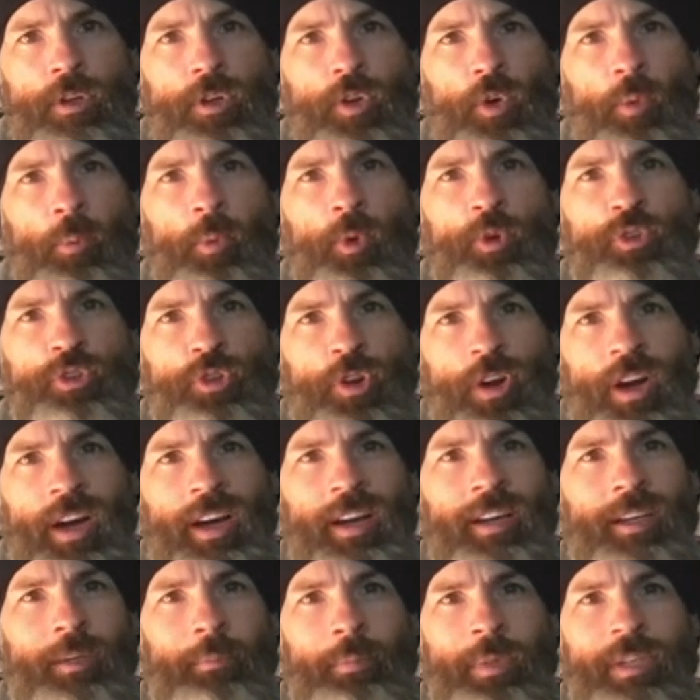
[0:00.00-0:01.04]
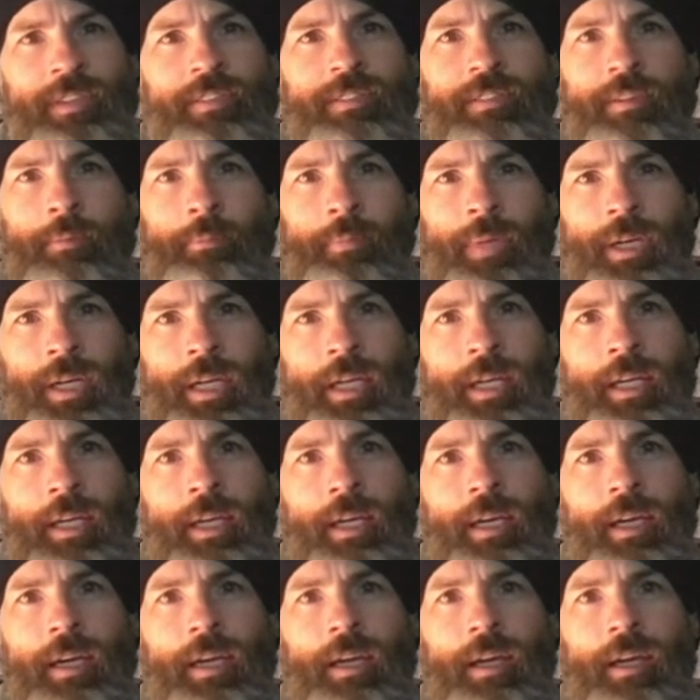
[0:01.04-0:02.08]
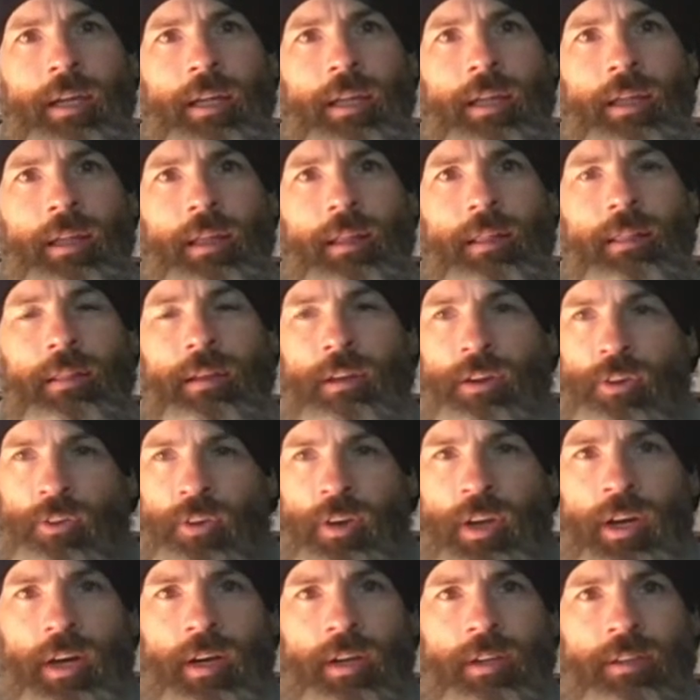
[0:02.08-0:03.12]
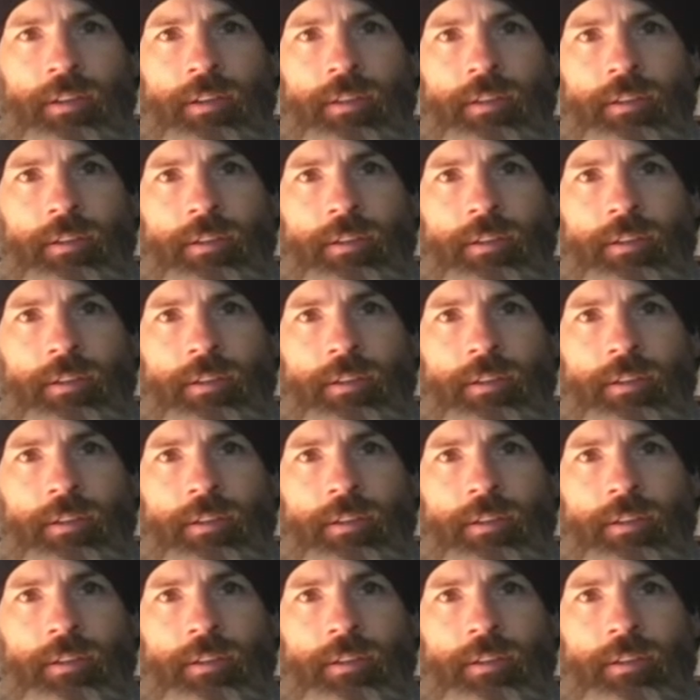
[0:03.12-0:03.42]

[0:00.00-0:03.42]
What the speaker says: no more trying to be somebody that you're not.